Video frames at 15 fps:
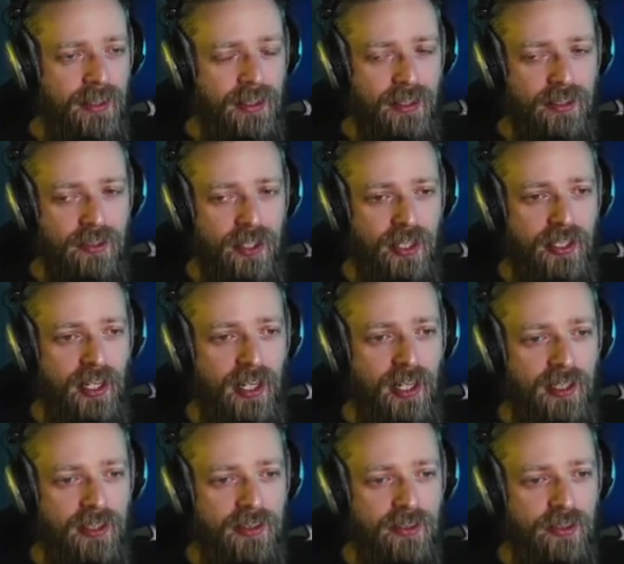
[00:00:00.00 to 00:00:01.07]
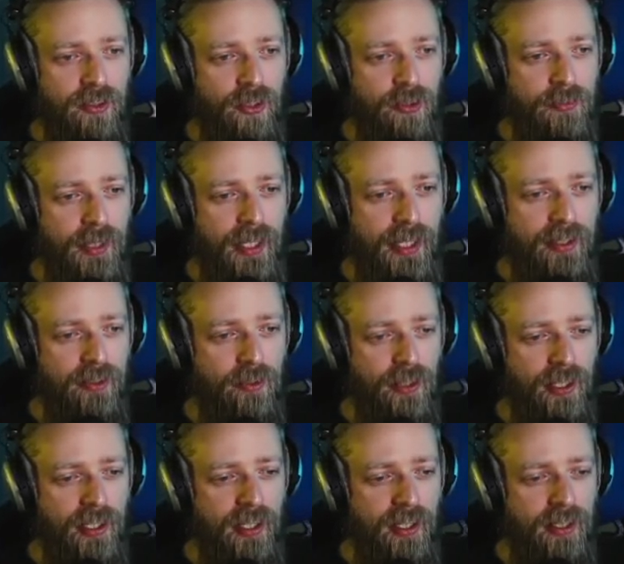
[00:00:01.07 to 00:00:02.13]
because I can't turn back or
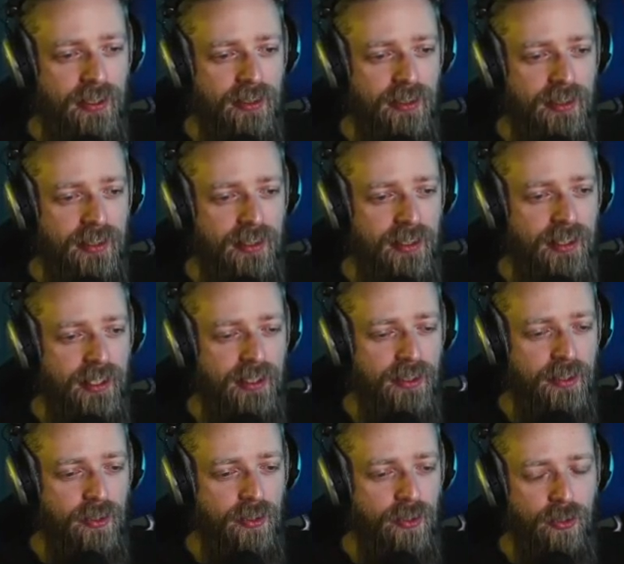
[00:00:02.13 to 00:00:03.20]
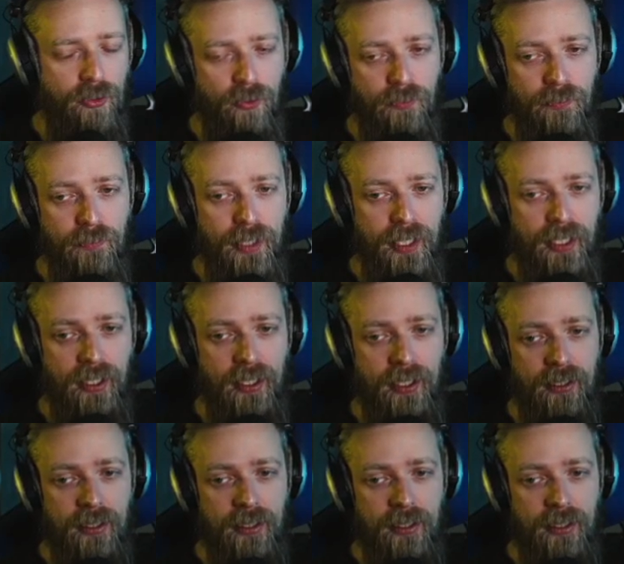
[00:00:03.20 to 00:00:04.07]
I can't get the Goomba.